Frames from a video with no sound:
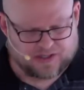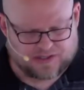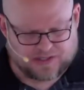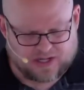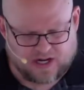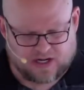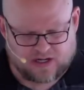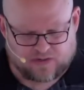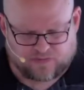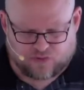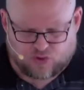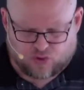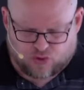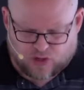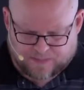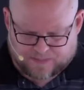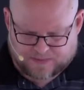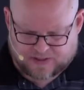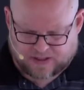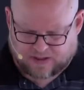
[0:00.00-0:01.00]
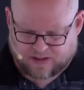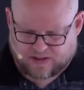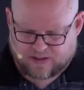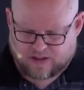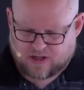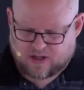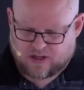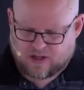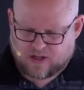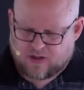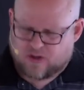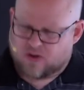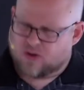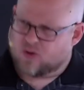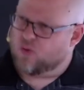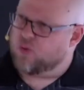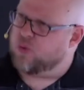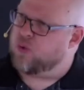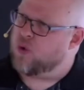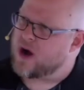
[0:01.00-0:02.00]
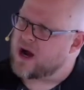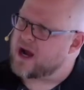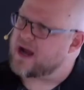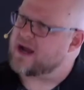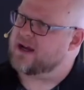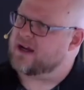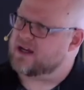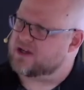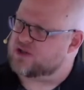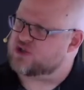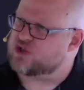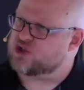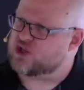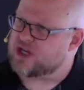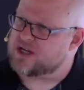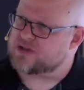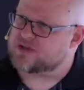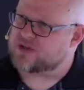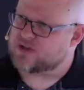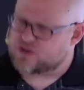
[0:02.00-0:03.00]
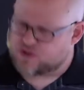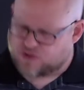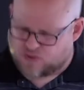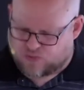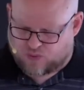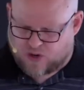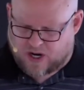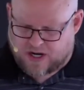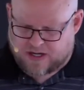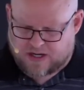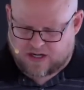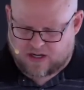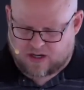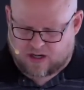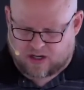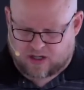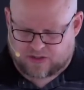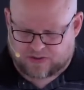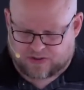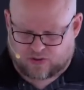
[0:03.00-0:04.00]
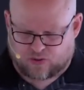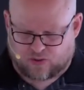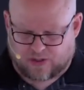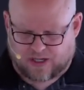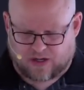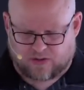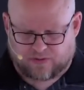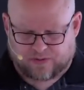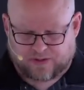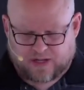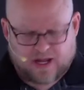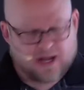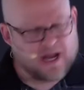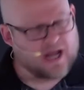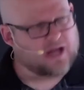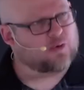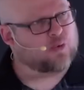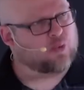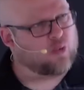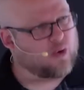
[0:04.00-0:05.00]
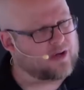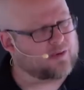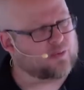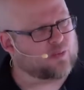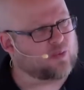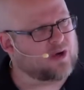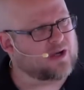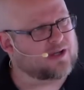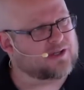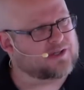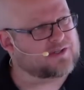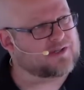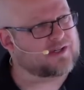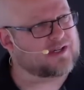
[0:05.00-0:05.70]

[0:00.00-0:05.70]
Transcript: it's kind of cryptic. Why is Jesus writing on the ground? And what was